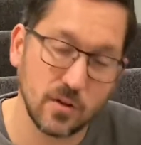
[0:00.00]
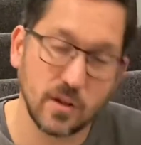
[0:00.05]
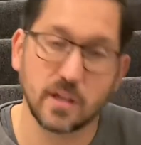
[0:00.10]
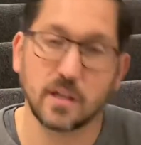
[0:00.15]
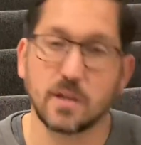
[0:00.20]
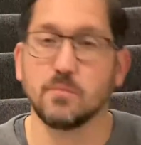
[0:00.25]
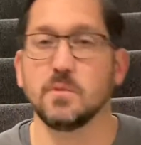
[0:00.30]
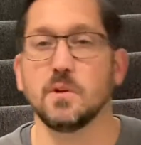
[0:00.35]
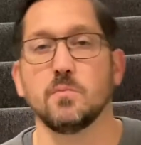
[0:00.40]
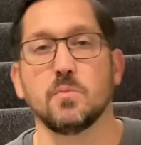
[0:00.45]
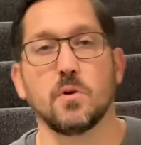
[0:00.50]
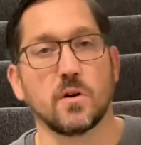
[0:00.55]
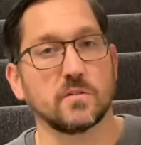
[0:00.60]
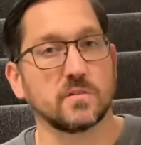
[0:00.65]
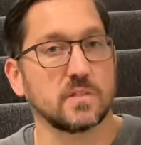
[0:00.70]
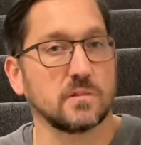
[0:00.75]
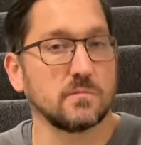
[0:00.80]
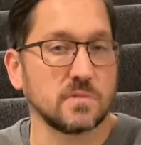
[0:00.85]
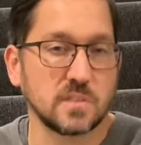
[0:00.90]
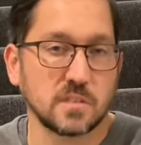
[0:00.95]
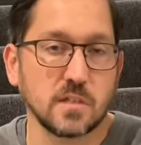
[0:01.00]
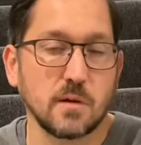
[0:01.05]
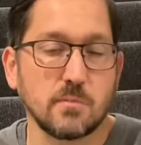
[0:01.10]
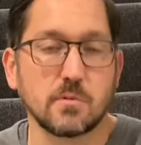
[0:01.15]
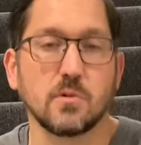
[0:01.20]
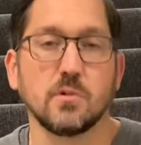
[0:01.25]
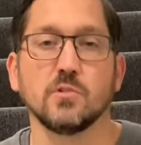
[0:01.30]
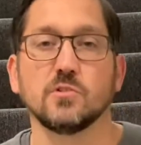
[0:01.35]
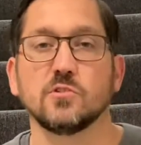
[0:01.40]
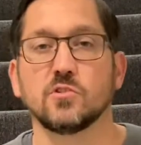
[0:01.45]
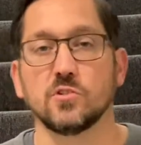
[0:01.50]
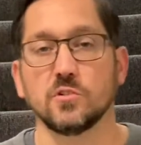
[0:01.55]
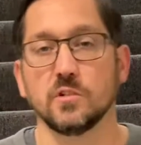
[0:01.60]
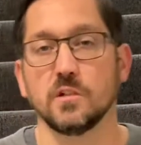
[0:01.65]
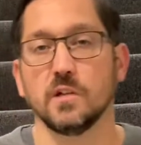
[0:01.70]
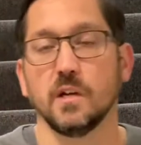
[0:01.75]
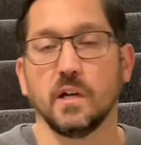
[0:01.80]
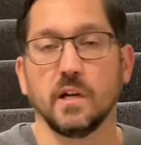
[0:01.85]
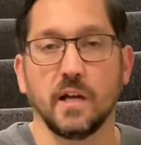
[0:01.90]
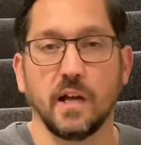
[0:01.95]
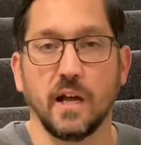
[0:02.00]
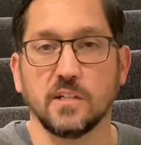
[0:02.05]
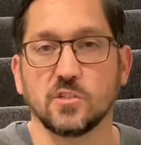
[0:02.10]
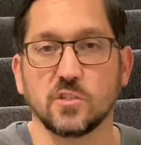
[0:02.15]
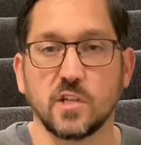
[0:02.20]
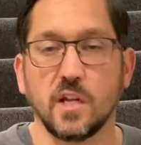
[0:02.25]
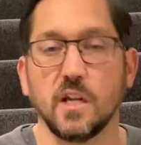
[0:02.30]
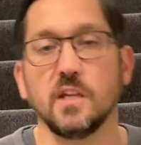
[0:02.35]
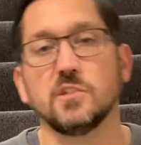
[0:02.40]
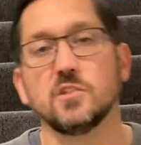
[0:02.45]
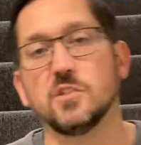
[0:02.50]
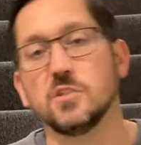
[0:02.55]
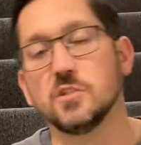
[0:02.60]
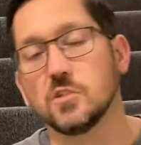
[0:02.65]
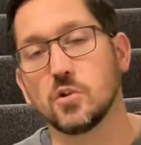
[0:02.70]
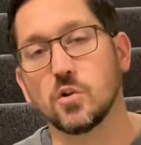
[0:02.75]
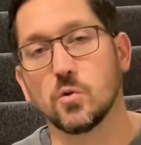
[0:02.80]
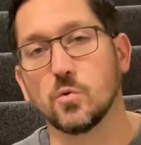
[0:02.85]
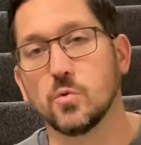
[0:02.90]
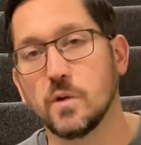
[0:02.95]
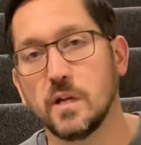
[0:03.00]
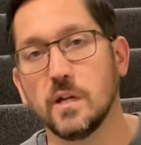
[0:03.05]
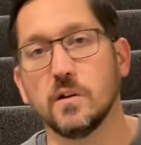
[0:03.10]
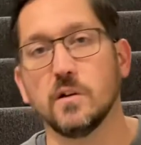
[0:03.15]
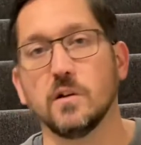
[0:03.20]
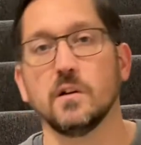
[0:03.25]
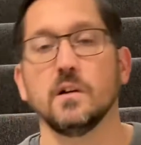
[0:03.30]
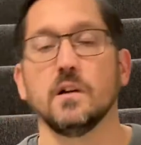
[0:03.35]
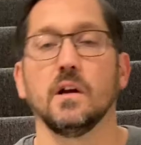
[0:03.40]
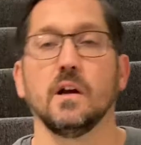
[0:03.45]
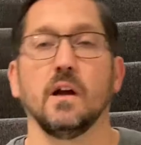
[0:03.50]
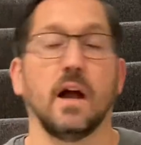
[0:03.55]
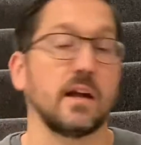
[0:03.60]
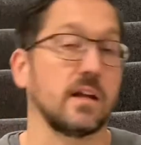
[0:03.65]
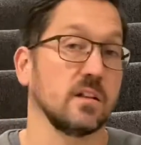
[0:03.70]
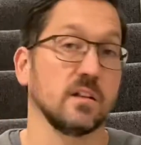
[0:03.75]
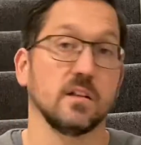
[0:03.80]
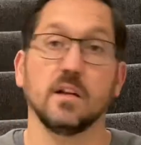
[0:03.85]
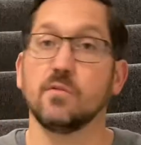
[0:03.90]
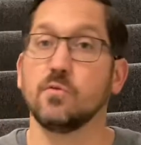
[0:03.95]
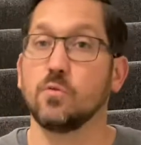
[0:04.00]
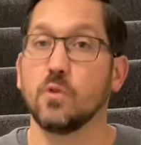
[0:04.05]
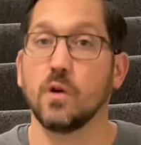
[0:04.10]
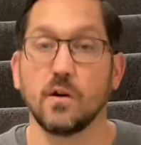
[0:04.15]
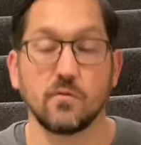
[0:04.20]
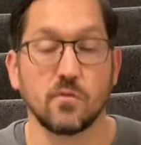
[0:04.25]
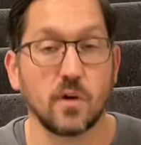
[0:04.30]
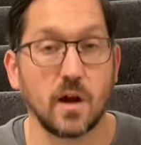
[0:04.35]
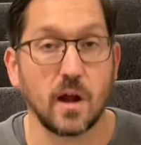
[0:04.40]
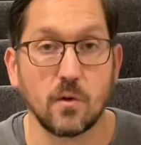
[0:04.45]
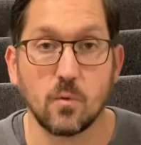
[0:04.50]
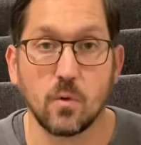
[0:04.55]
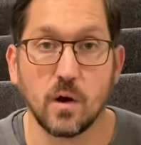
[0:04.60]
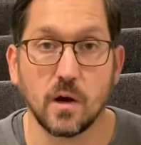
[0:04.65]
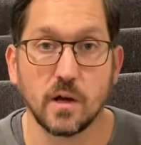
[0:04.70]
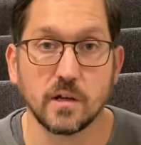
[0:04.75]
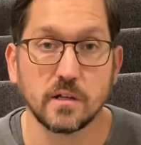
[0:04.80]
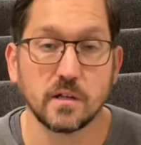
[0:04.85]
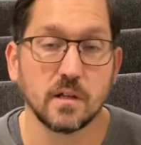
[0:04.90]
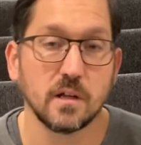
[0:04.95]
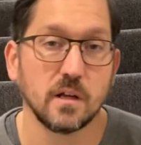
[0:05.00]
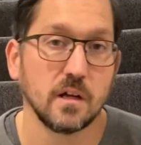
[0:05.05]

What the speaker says: I can be a part of some subculture, education, career. I can live wherever I want.